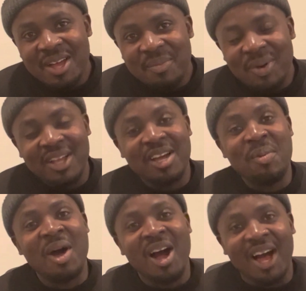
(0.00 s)
But
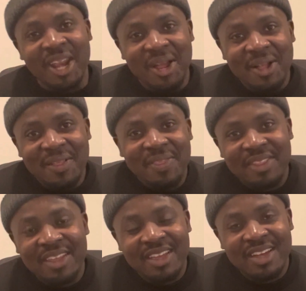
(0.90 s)
come on.
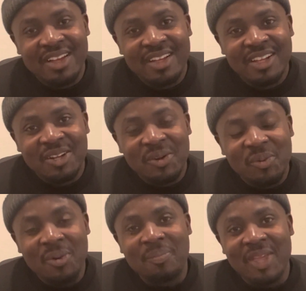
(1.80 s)

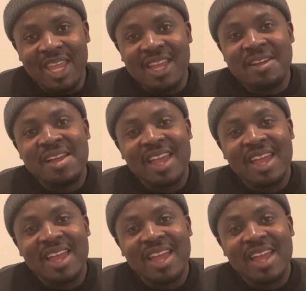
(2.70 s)
We're being